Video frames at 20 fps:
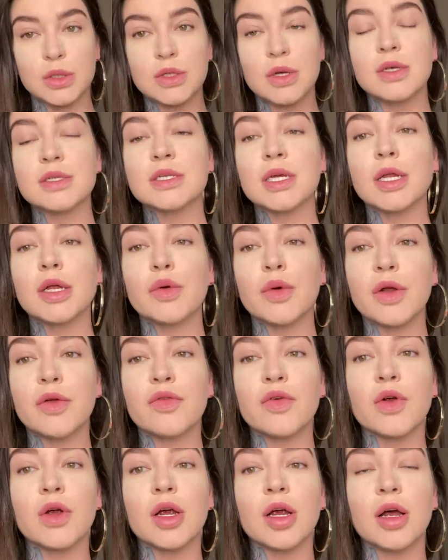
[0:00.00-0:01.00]
So I was getting ready
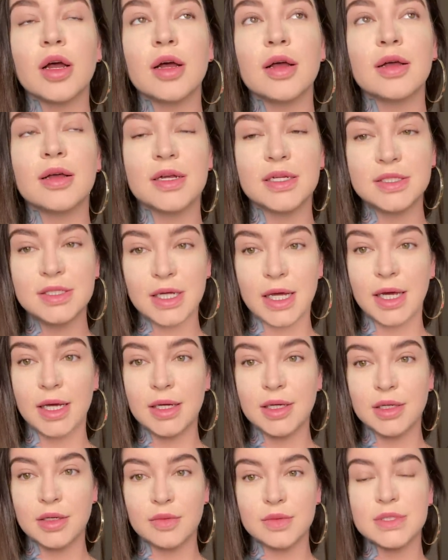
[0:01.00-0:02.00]
for a
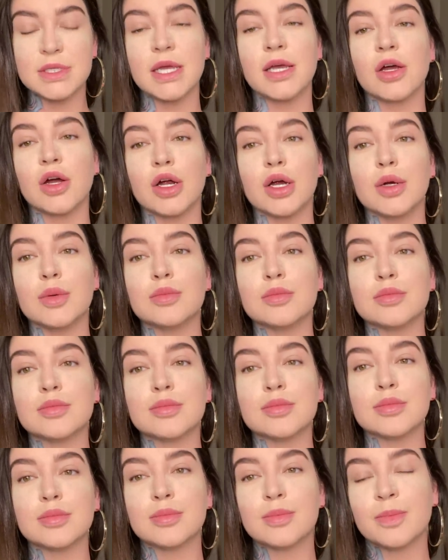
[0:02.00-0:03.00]
date. It was like our
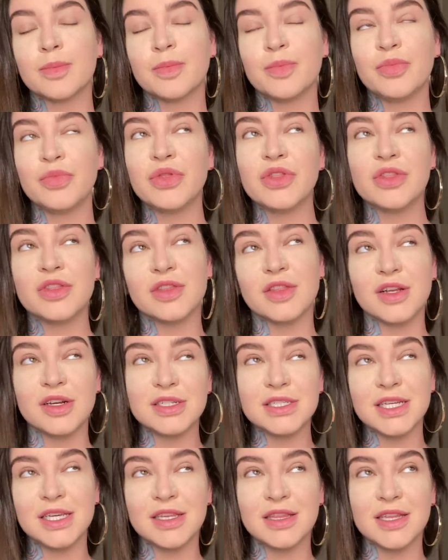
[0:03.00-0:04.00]

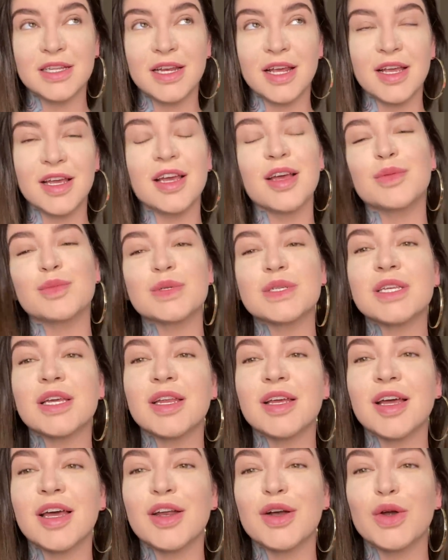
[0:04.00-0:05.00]
13th date. I'm just
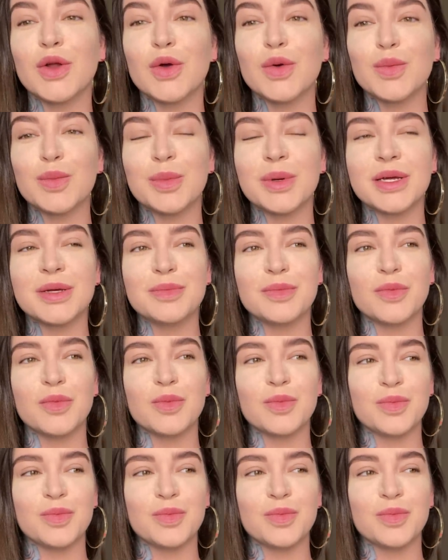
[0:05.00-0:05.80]
kidding. I don't know. But